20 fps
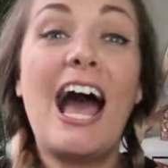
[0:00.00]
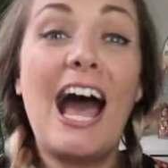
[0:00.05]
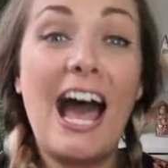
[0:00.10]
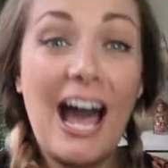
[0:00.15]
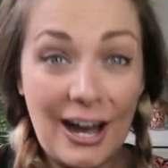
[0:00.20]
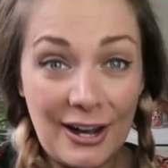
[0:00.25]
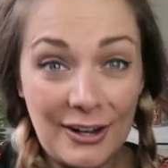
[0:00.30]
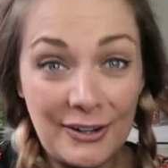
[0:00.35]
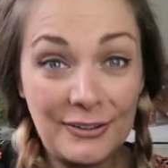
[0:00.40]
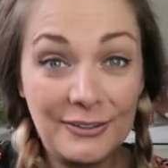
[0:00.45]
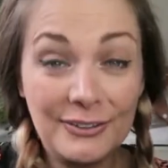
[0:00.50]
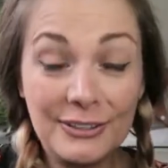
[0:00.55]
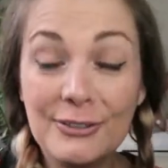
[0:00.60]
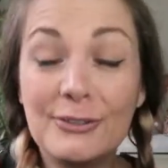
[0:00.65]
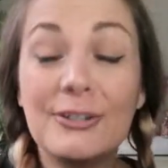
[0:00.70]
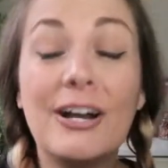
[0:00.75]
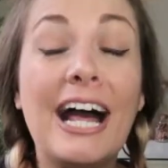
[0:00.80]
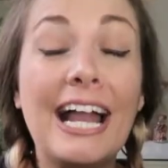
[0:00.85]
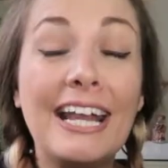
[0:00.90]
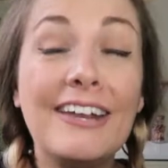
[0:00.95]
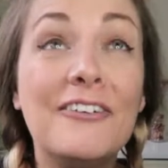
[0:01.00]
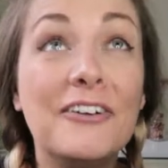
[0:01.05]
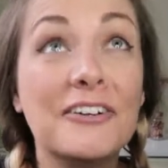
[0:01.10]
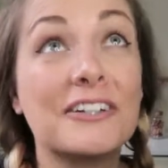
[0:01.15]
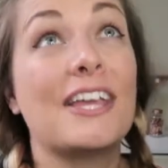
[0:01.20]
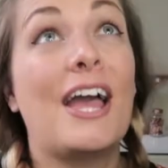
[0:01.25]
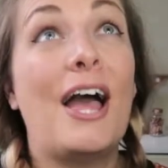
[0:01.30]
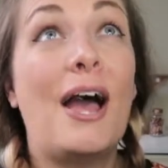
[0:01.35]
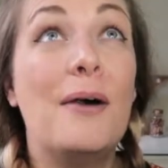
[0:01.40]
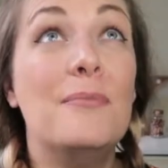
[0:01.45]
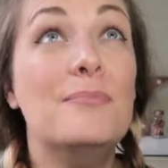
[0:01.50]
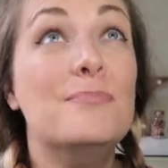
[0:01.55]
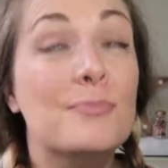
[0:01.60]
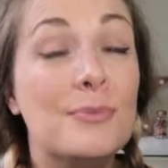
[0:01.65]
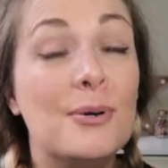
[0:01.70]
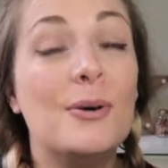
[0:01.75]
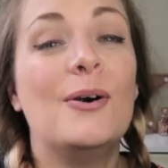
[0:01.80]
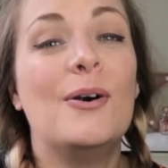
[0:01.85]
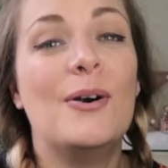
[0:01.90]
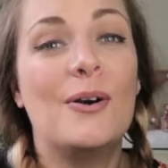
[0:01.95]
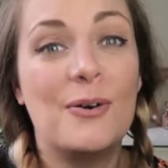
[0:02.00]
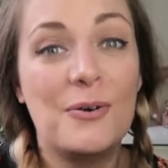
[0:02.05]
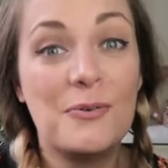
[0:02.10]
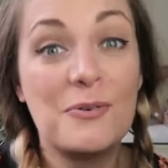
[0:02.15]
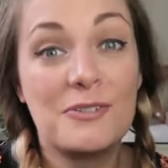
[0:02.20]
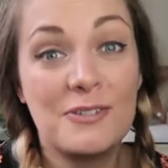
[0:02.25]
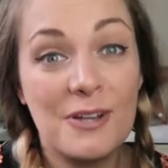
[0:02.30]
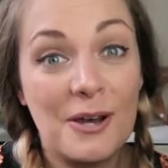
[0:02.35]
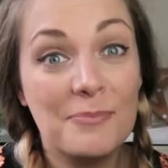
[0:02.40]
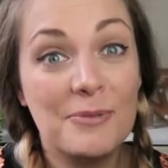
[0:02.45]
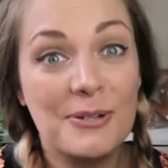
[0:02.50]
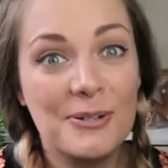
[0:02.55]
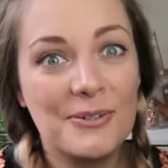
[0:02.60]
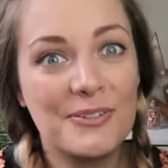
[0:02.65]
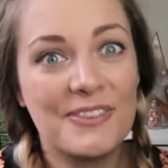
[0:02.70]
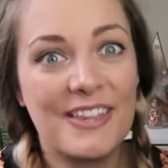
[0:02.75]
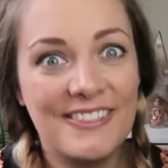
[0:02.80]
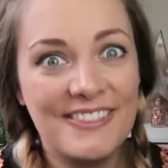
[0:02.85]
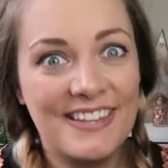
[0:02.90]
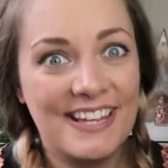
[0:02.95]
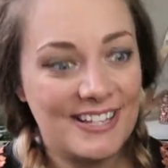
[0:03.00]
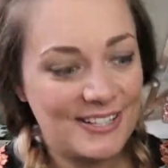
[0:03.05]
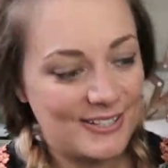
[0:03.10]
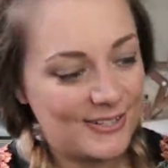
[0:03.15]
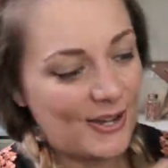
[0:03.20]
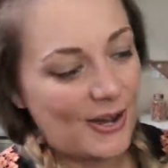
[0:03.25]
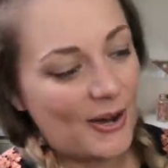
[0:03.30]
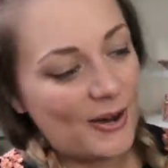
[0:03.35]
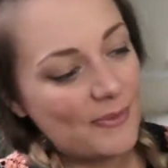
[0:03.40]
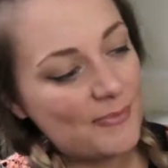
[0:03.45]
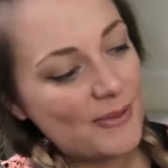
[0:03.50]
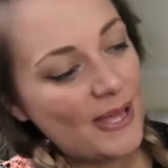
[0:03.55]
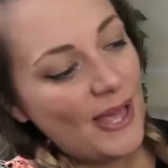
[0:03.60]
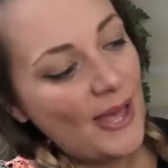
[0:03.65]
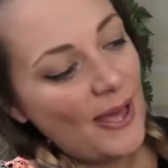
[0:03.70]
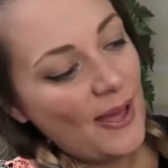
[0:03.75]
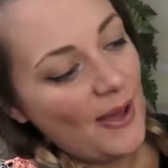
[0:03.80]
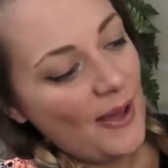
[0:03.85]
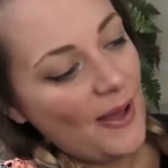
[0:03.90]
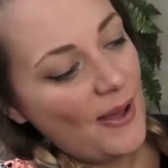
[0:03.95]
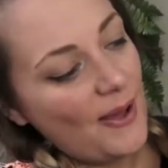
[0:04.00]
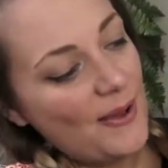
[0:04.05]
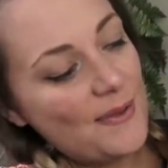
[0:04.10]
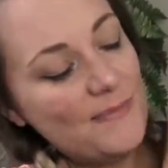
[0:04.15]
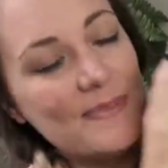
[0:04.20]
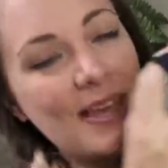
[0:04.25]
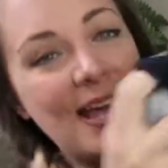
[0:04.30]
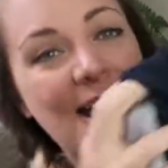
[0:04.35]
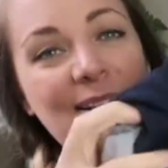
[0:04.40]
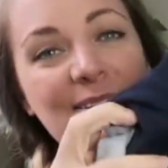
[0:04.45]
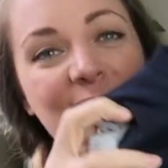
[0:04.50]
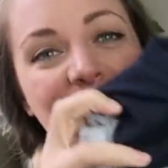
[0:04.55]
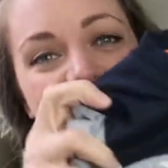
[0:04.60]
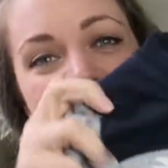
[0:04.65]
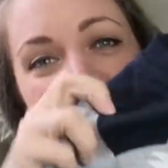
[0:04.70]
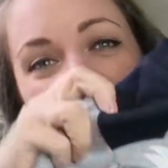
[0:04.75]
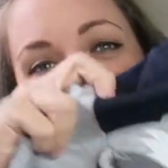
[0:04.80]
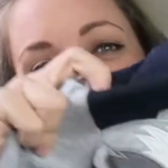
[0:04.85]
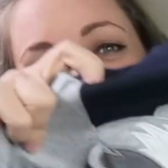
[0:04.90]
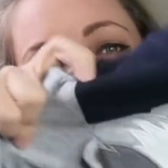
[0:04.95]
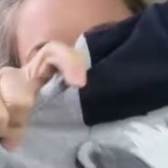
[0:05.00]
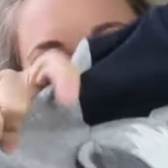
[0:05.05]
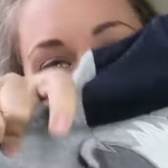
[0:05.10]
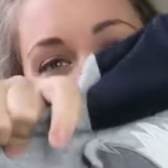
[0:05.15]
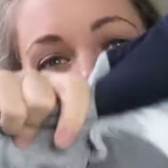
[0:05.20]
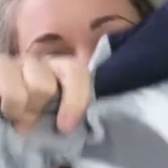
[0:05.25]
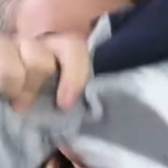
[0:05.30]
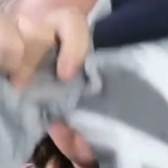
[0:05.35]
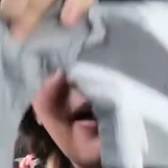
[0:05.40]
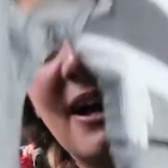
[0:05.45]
how you cannot get more autumnal than this top. It's got a fox and a